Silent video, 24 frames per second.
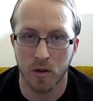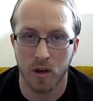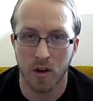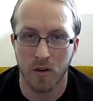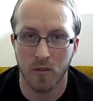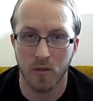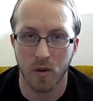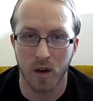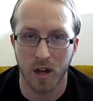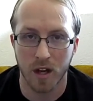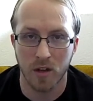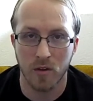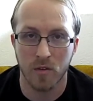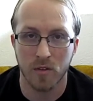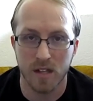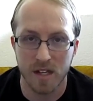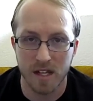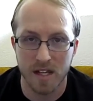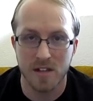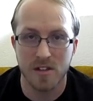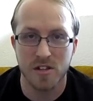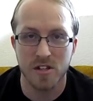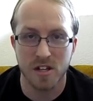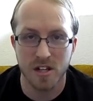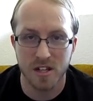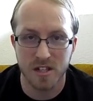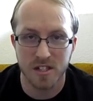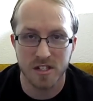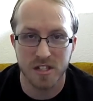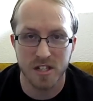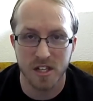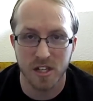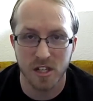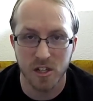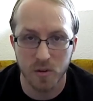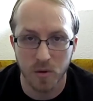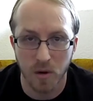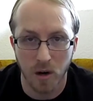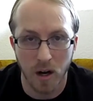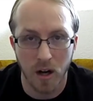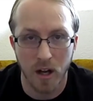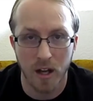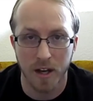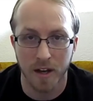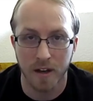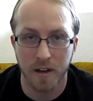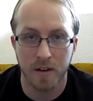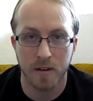of why you need to continue
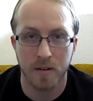on.